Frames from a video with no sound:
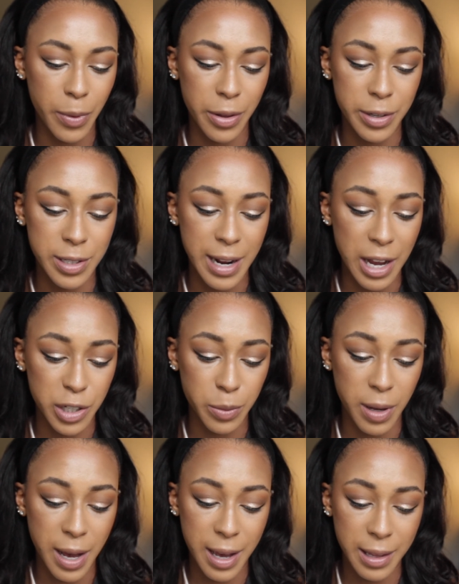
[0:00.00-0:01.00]
whether it's an
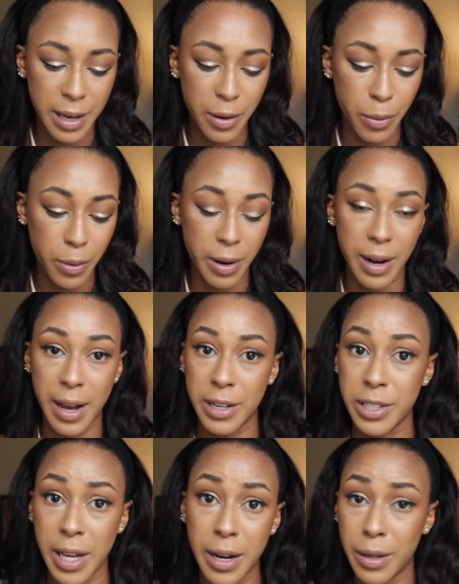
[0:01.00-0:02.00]
actual highlight or an
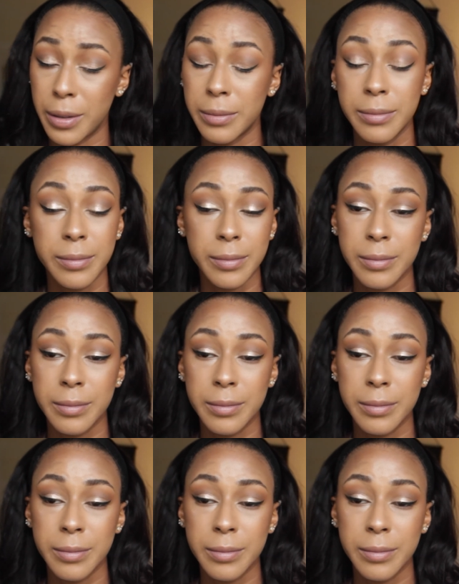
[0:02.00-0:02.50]
eyeshadow,